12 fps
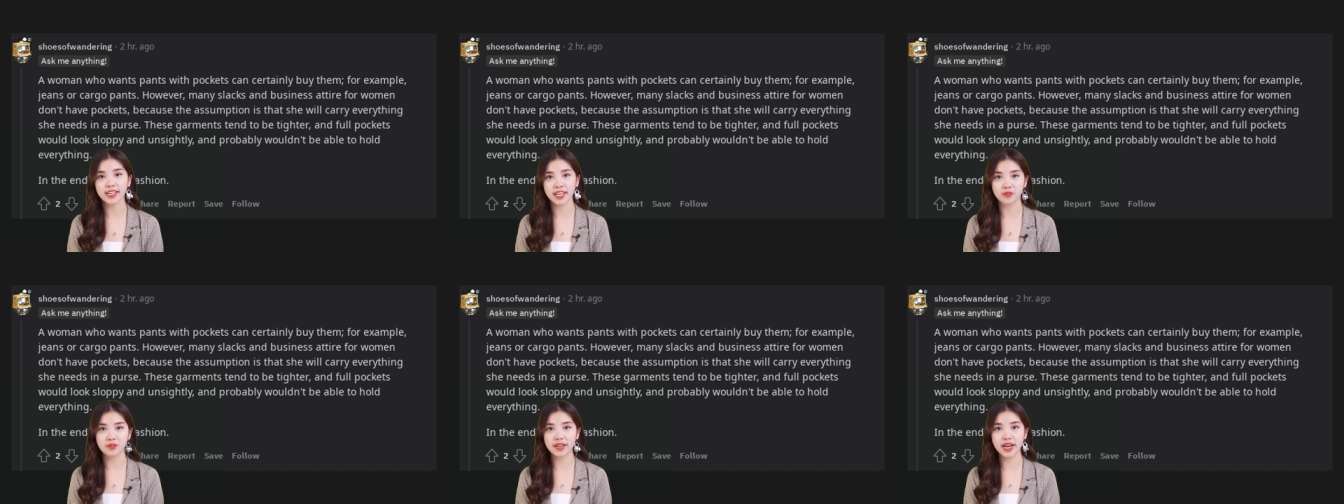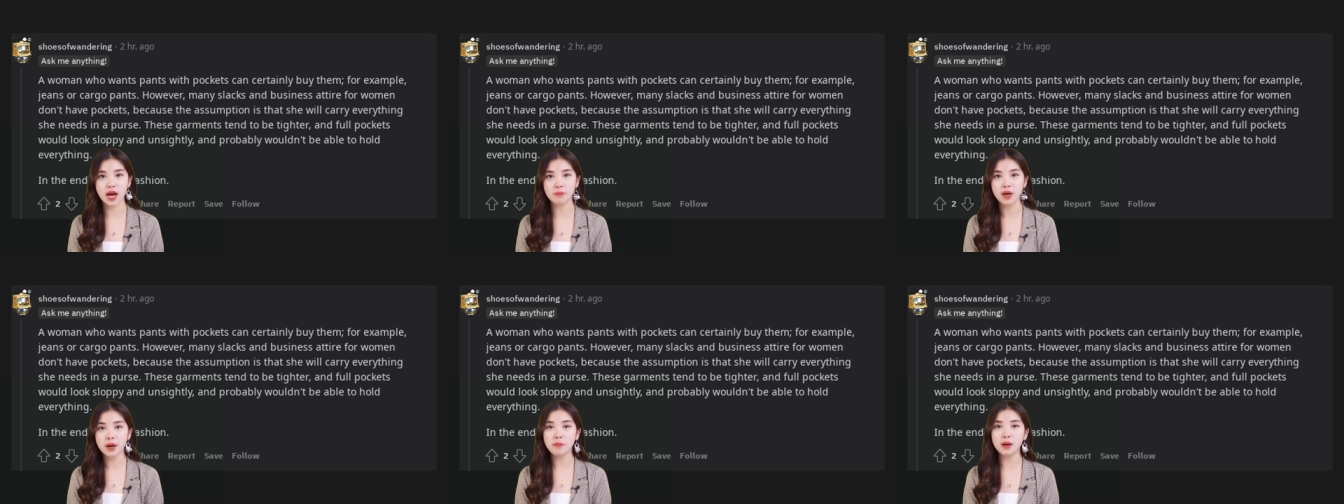business
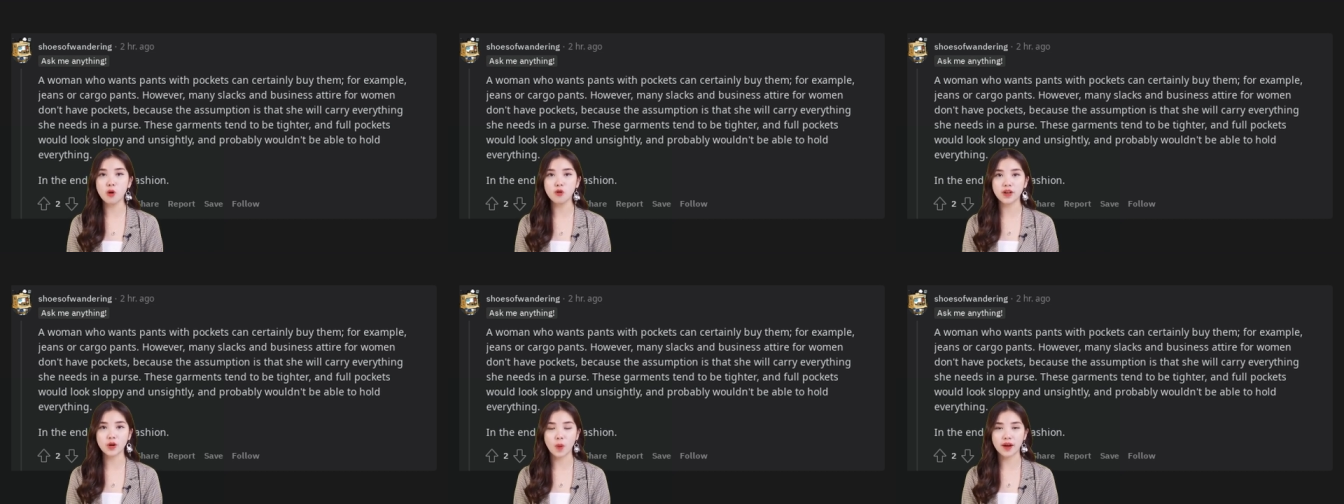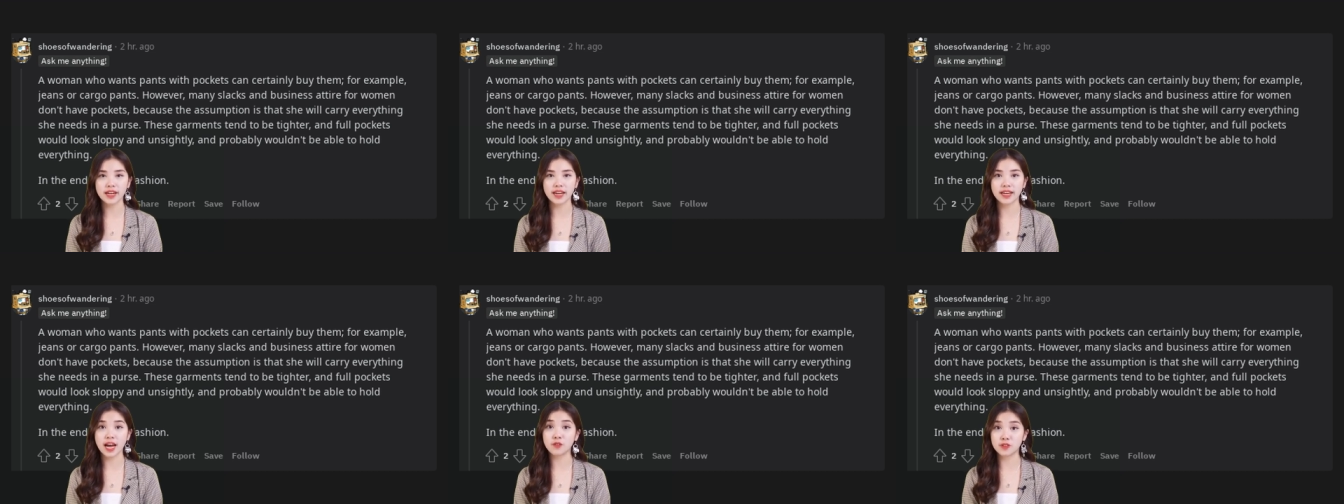attire for women
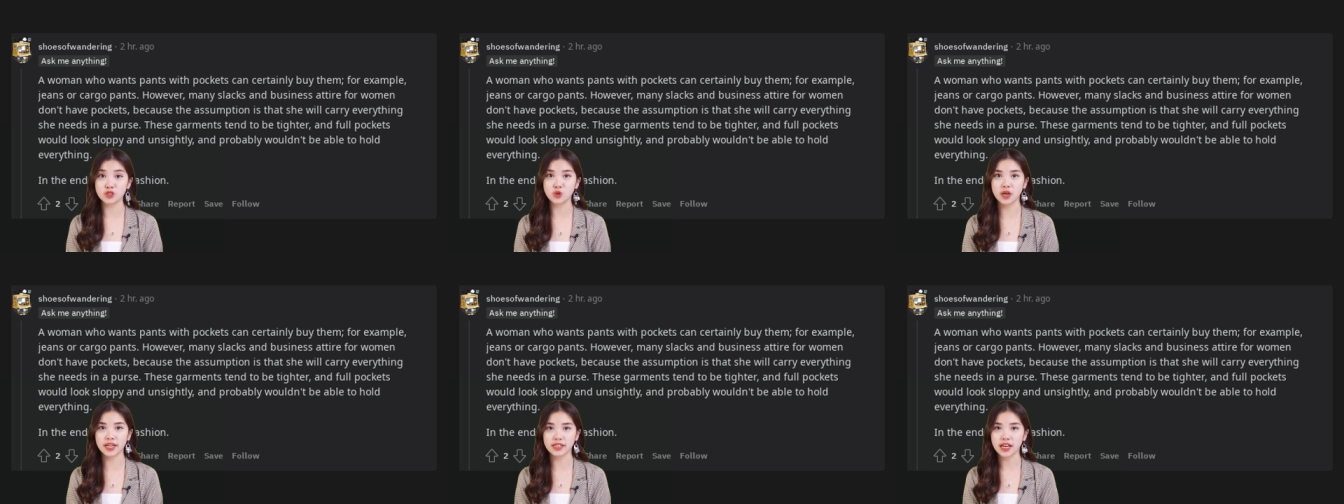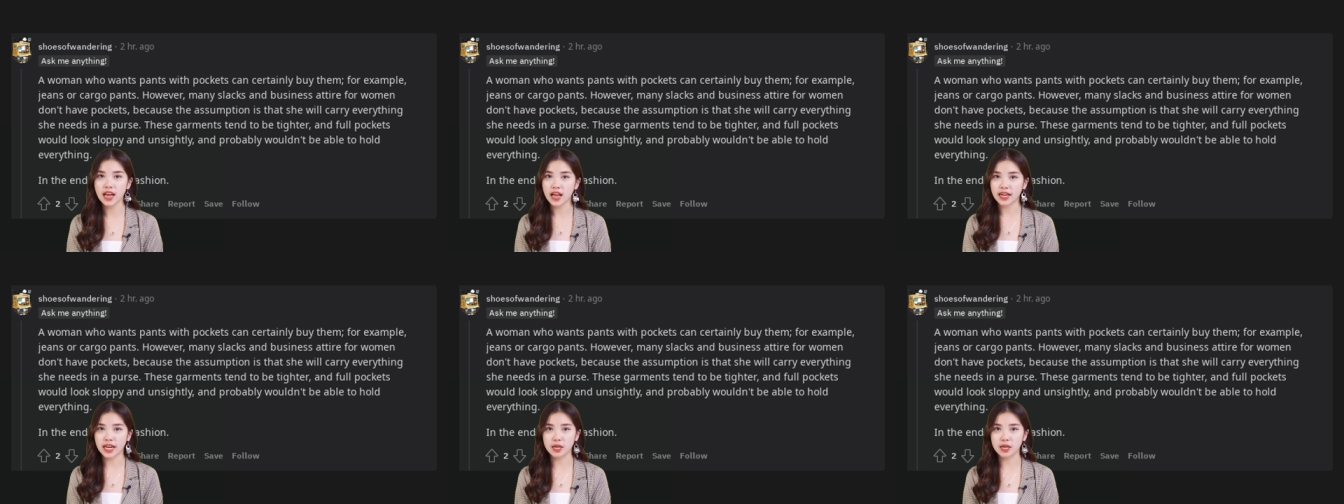don't have pockets,